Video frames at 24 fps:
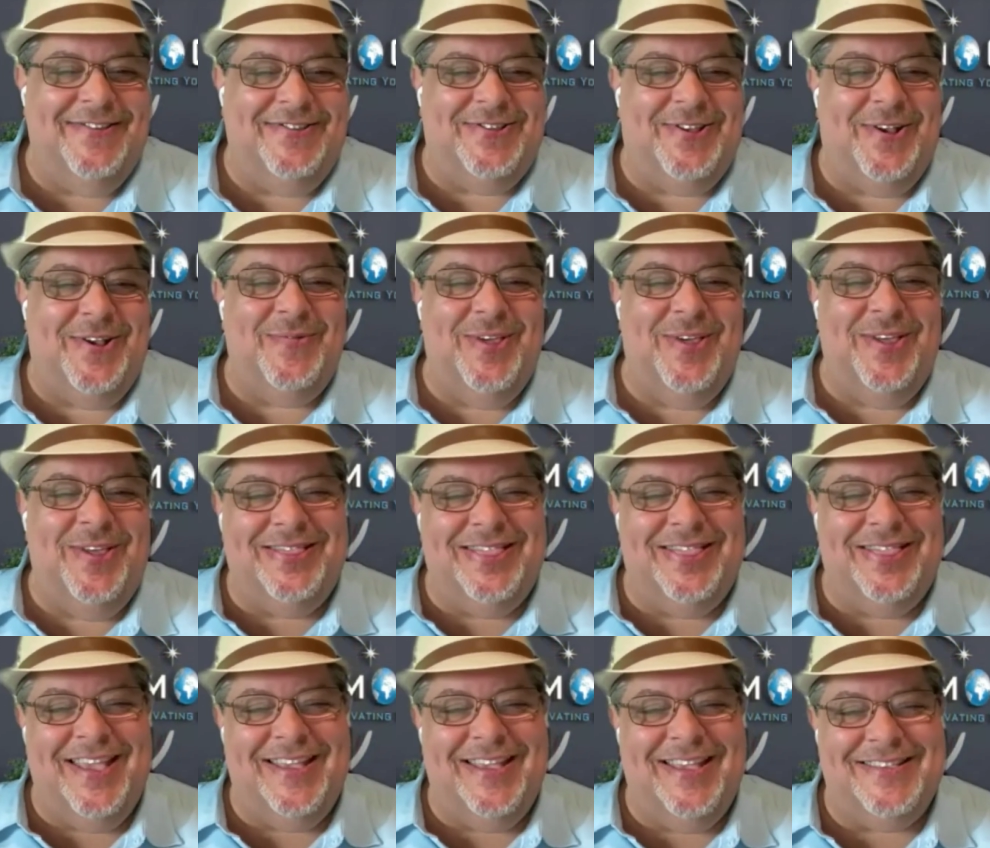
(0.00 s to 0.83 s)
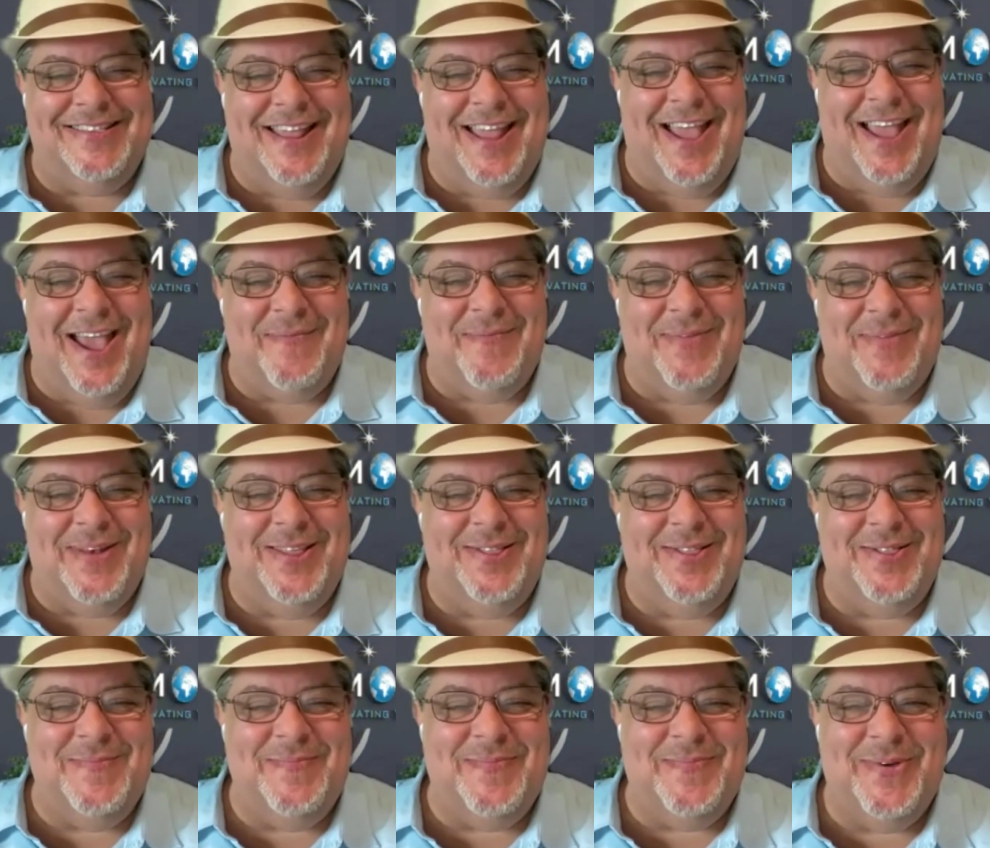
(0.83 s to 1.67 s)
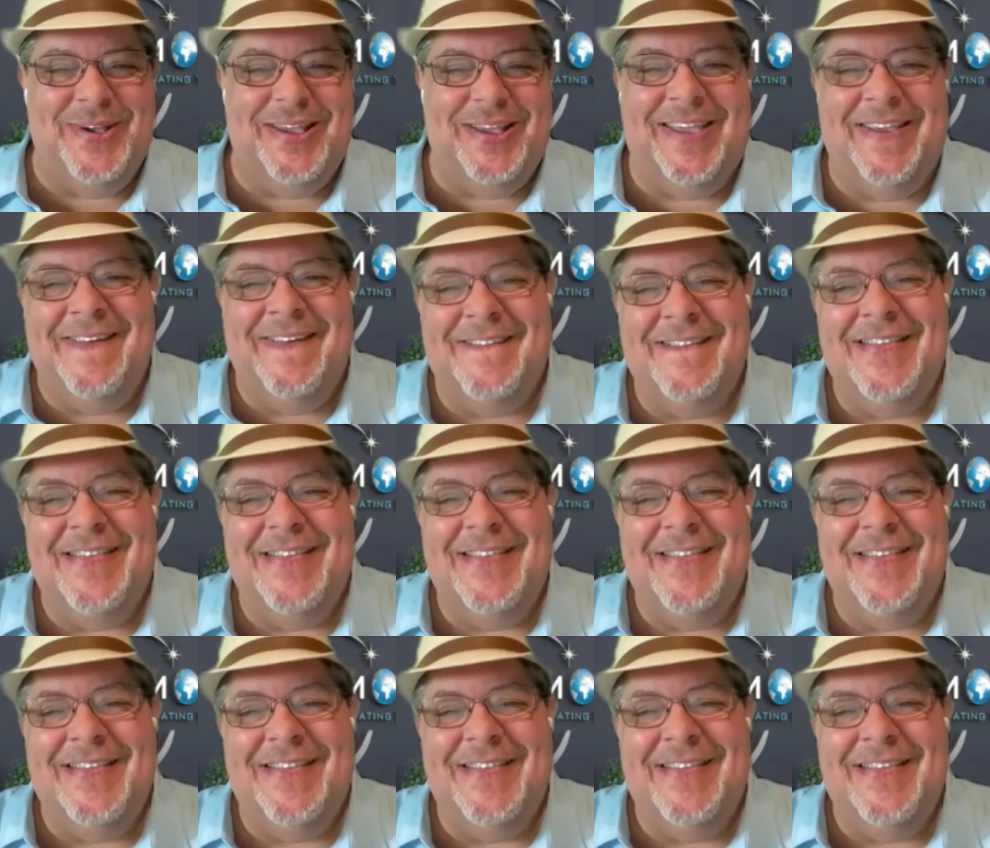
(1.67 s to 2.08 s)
some of the things that happen in the book.